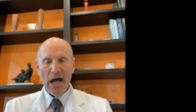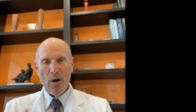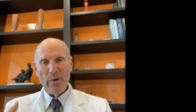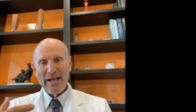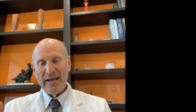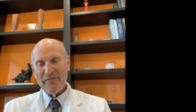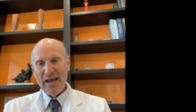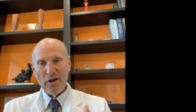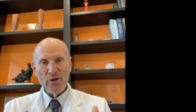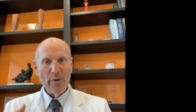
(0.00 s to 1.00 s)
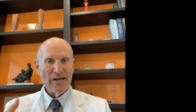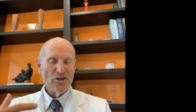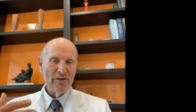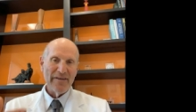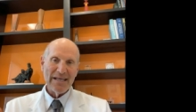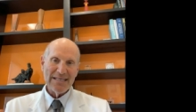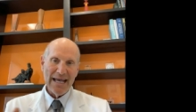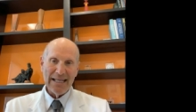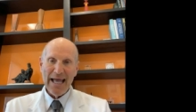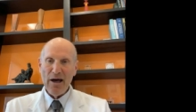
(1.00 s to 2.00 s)
Uh, we can evaluate you via
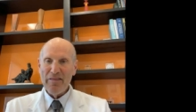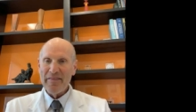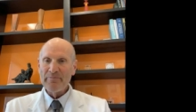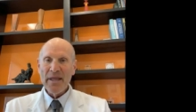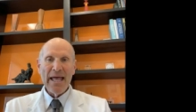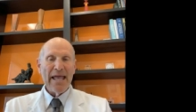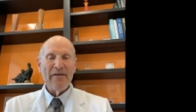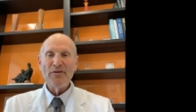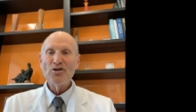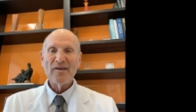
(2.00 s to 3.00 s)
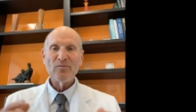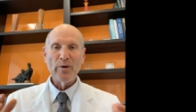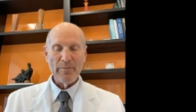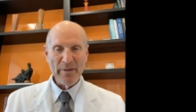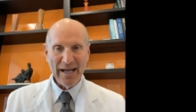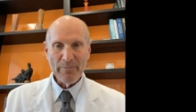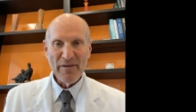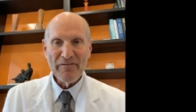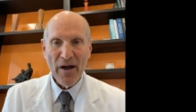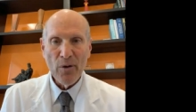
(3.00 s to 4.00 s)
telehealth. If you just want to pick
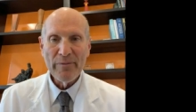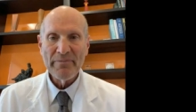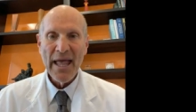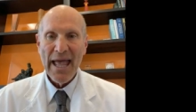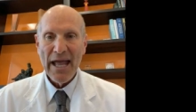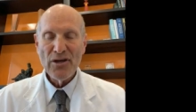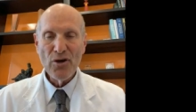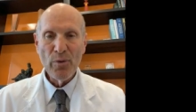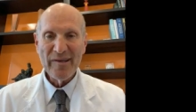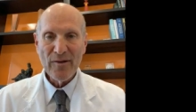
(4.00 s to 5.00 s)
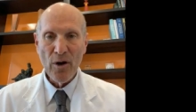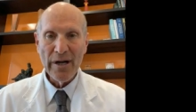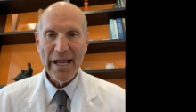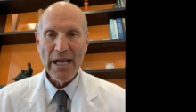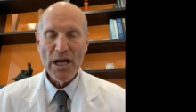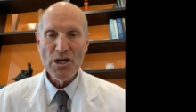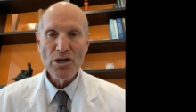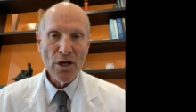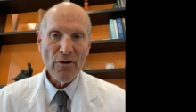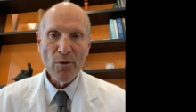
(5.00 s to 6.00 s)
up the phone and do what's called a
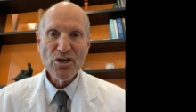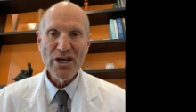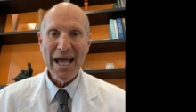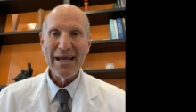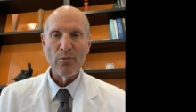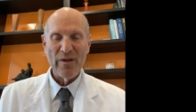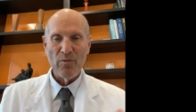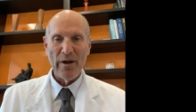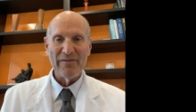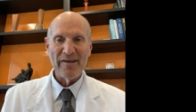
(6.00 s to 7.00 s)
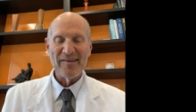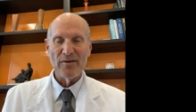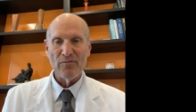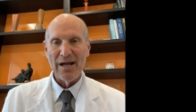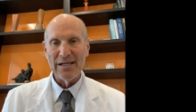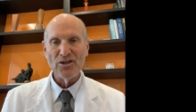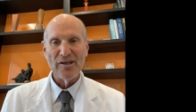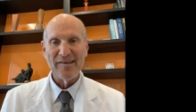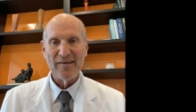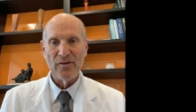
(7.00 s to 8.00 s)
neuro chat with one of us
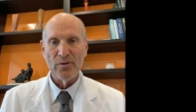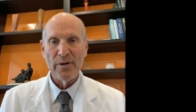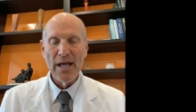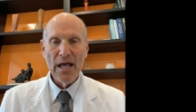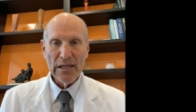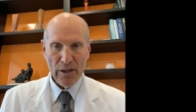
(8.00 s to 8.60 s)
neurologists to